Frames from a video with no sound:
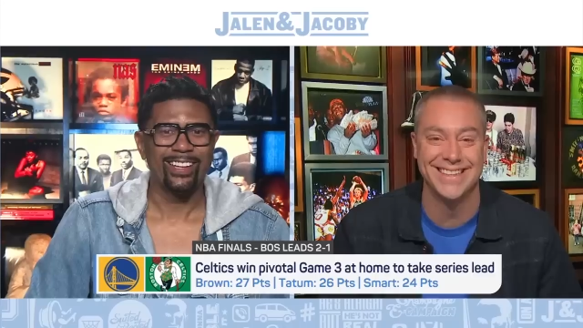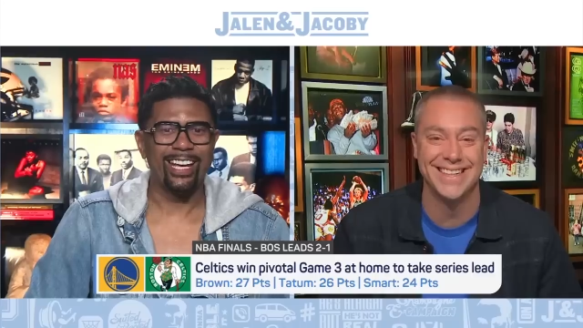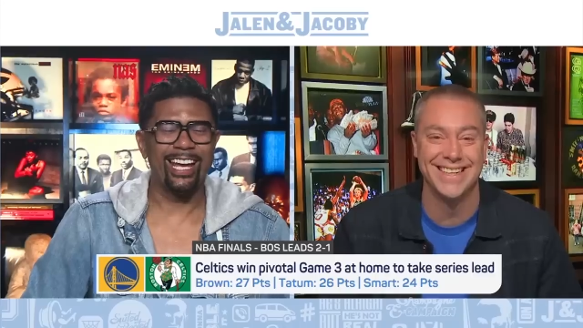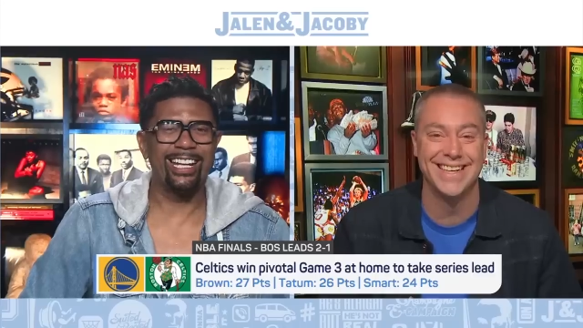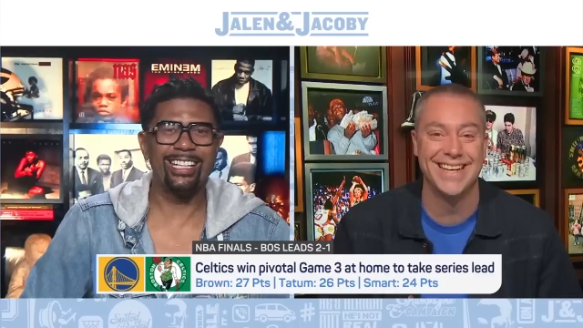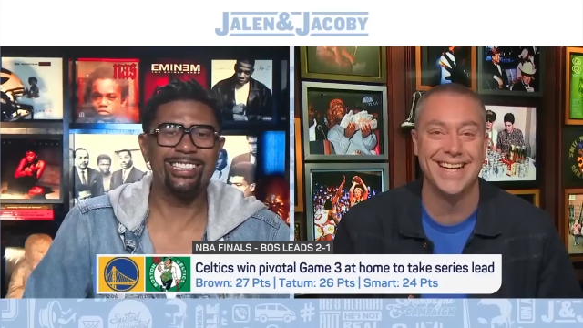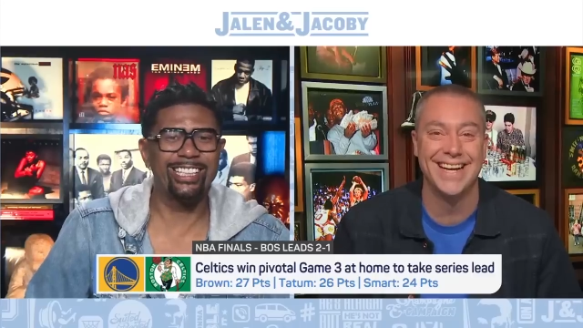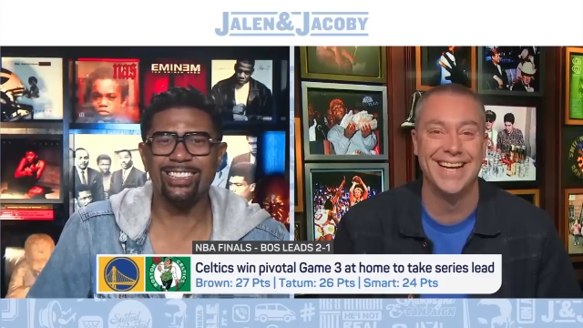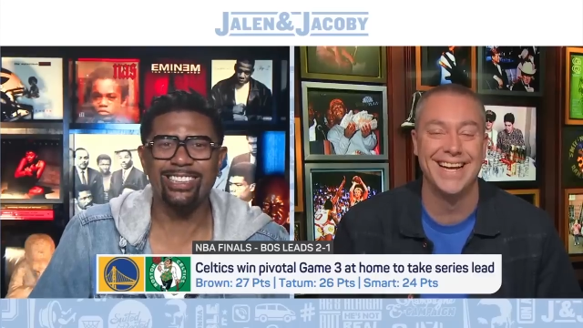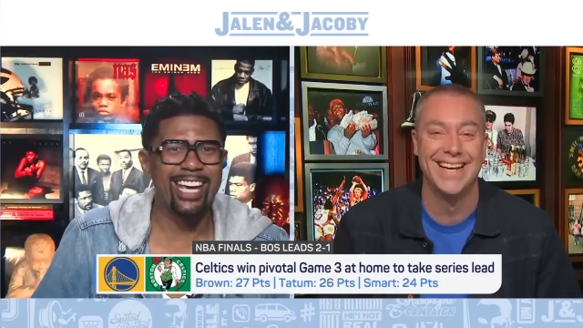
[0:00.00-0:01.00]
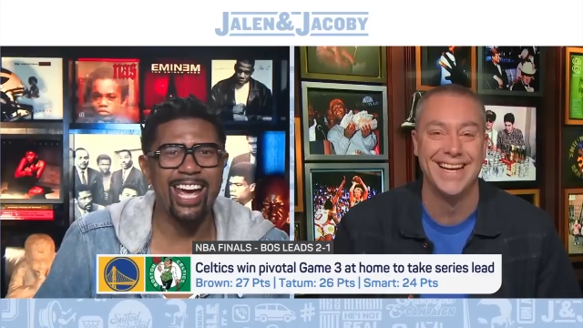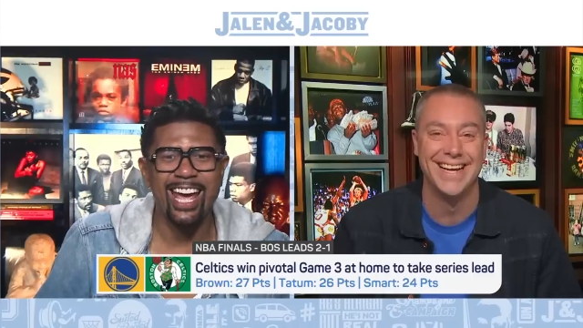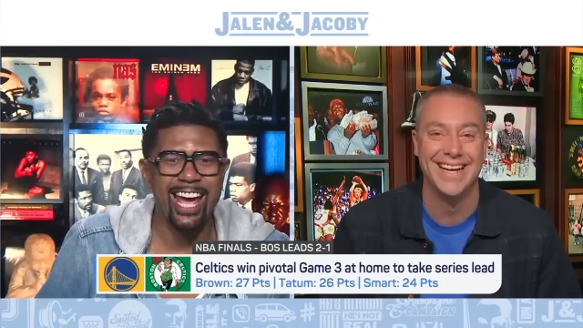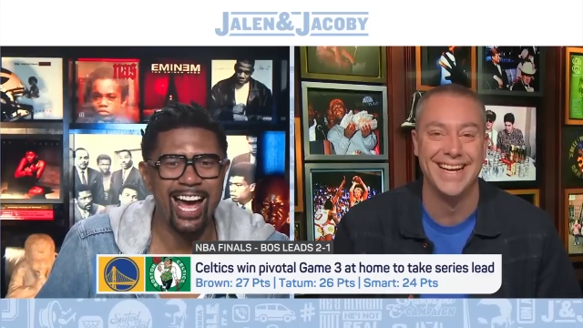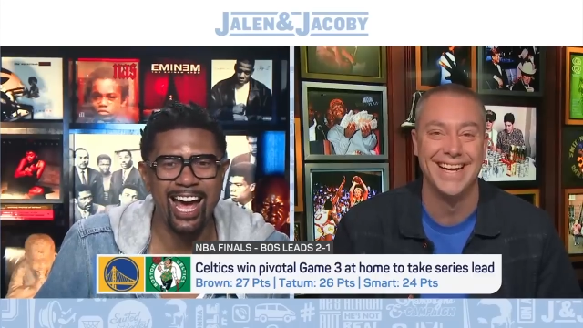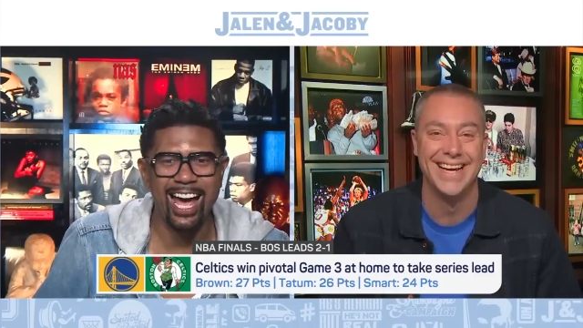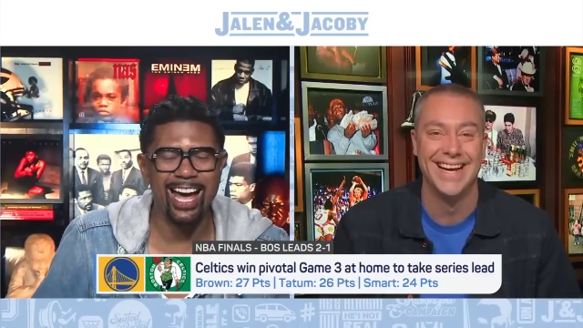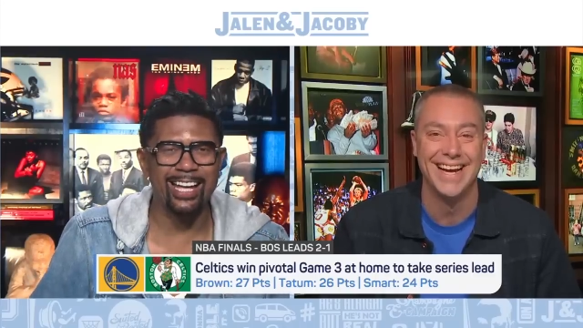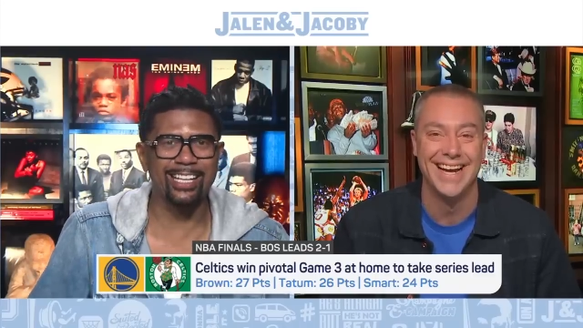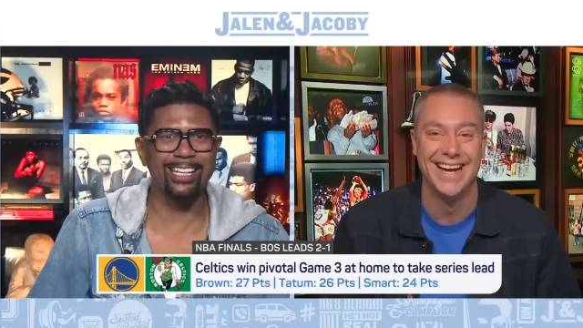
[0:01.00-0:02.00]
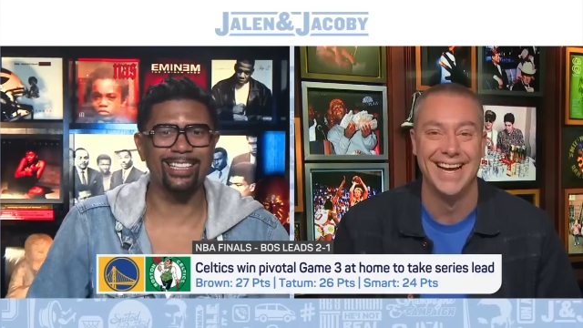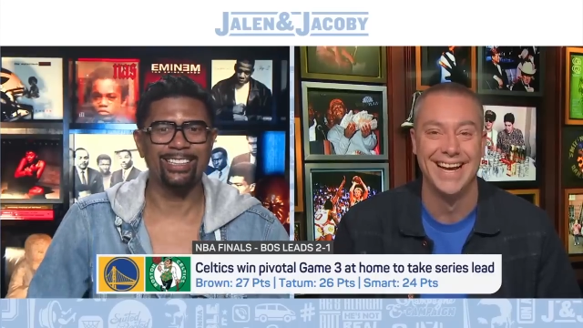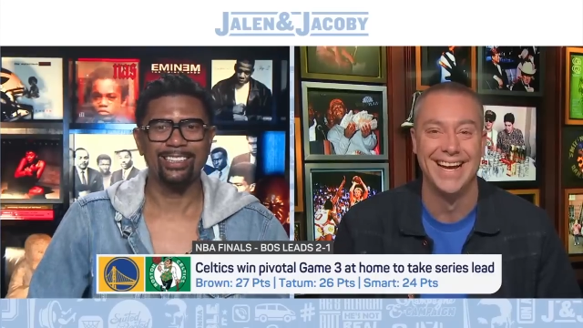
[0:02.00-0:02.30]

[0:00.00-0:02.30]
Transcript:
Speaker 1: and he just can't hide it.